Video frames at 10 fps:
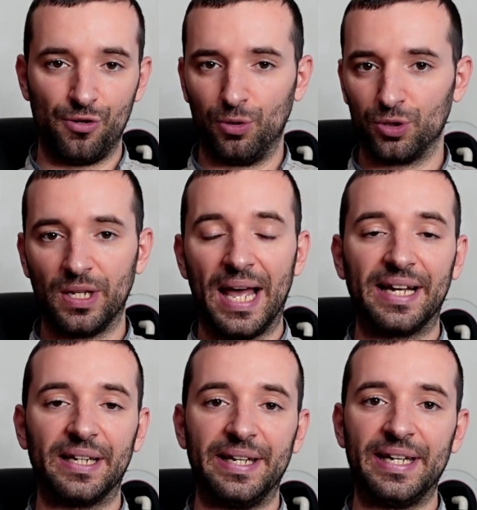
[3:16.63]
most
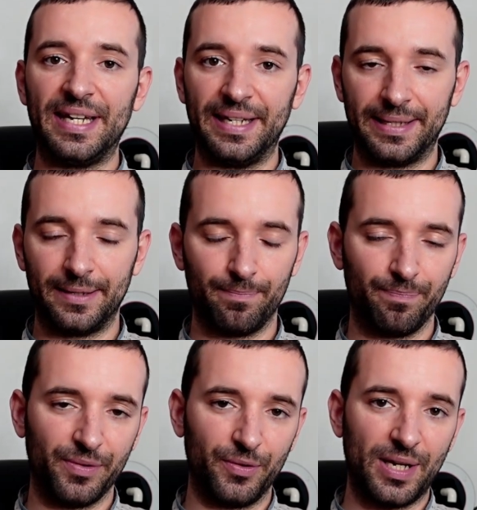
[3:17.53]
likely heat.
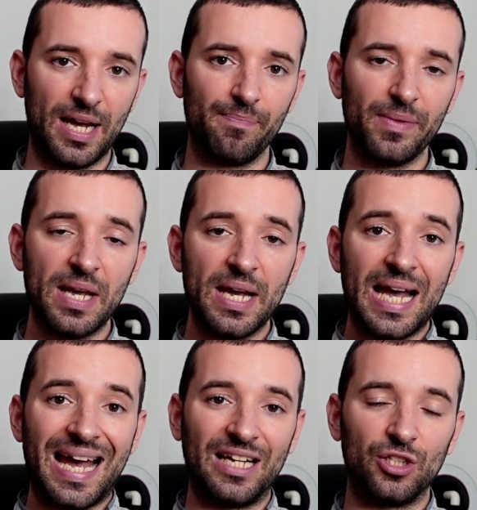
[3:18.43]
Okay?
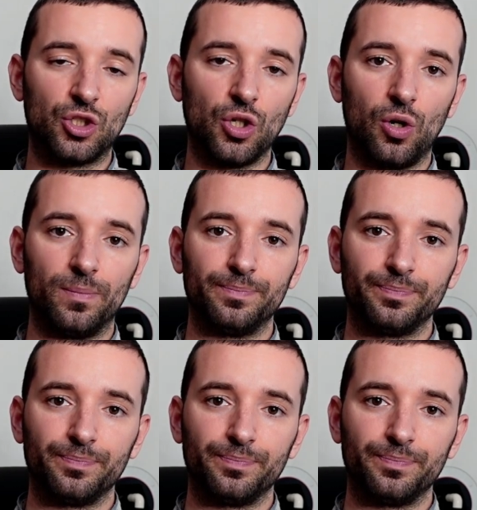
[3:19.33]
And so